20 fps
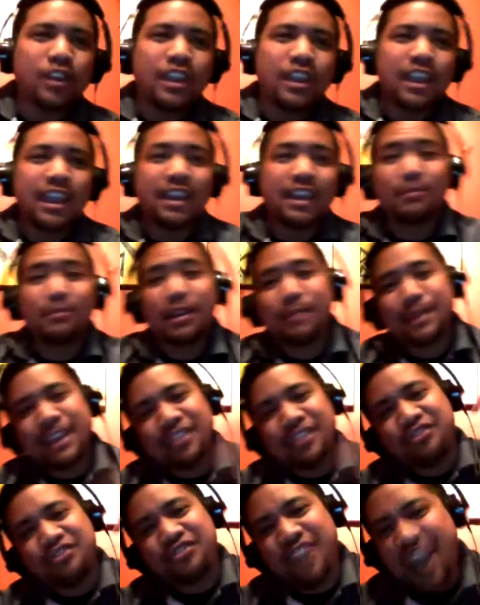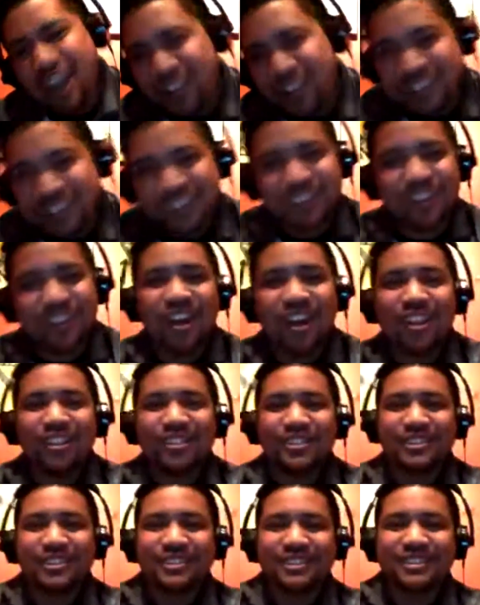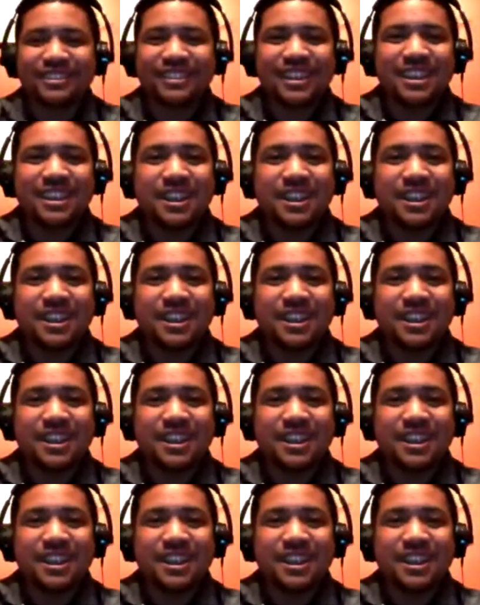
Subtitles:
and I'm going to make $1,000.